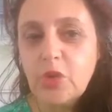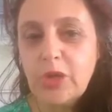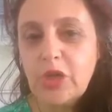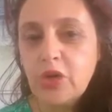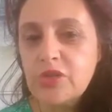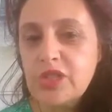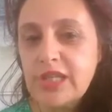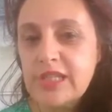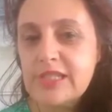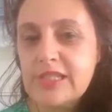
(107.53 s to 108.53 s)
we got onto
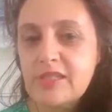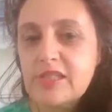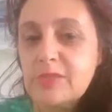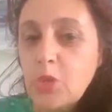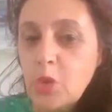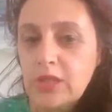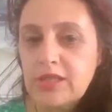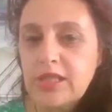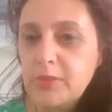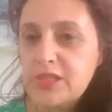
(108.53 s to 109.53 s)
these
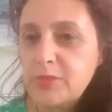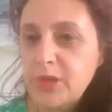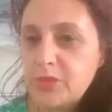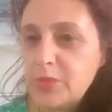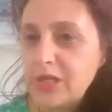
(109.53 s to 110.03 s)
smaller lumps and bumps,